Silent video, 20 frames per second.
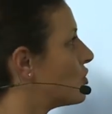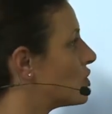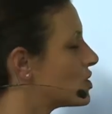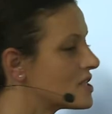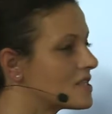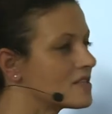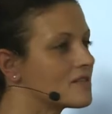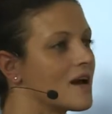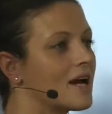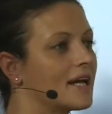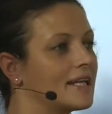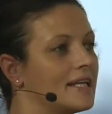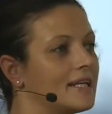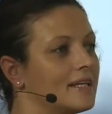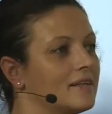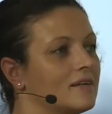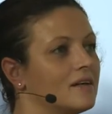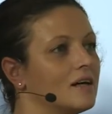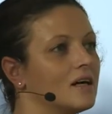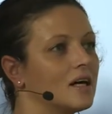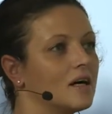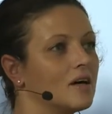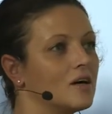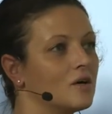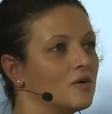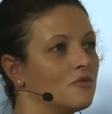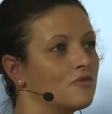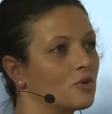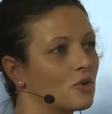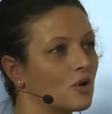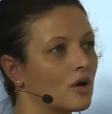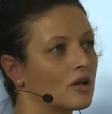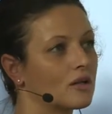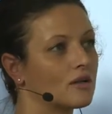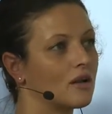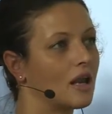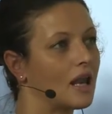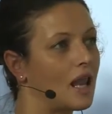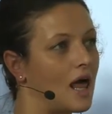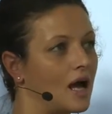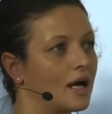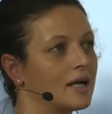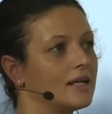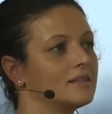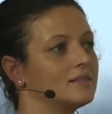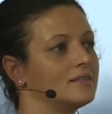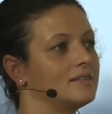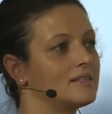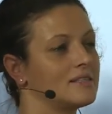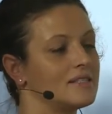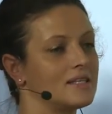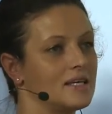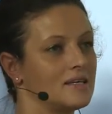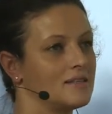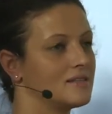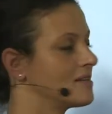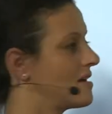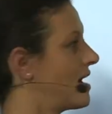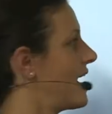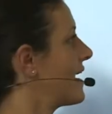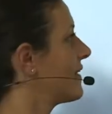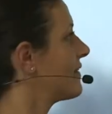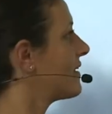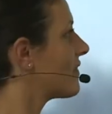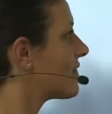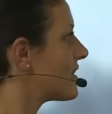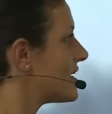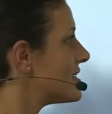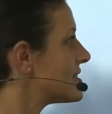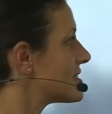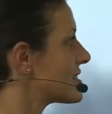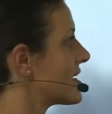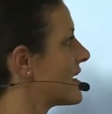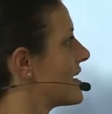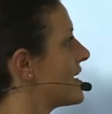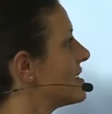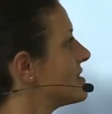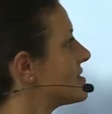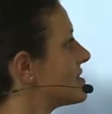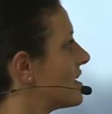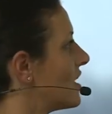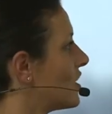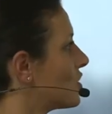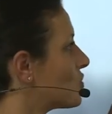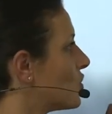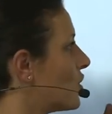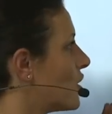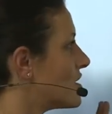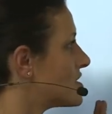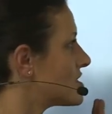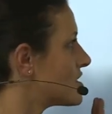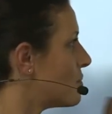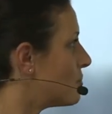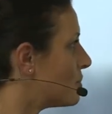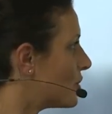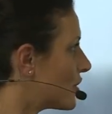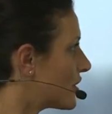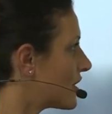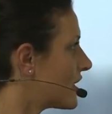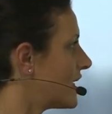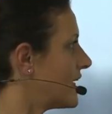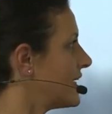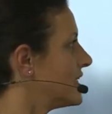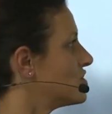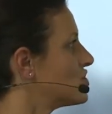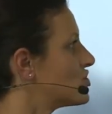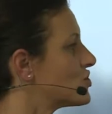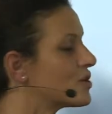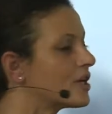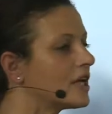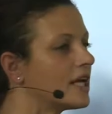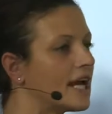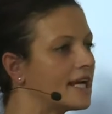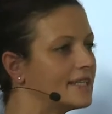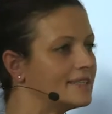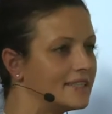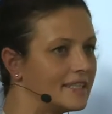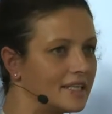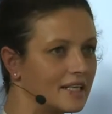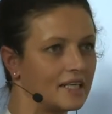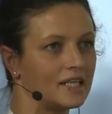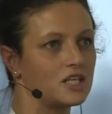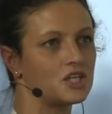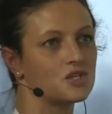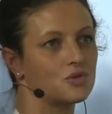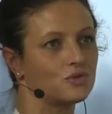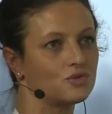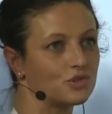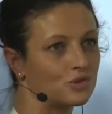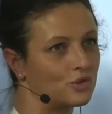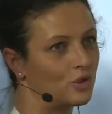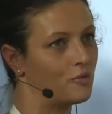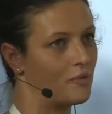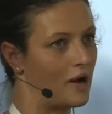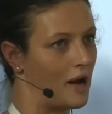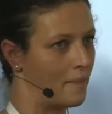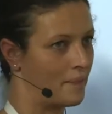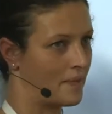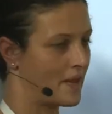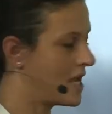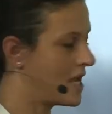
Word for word: was studied for lung disease. And in this case, it was a burn injury and inhalation trauma.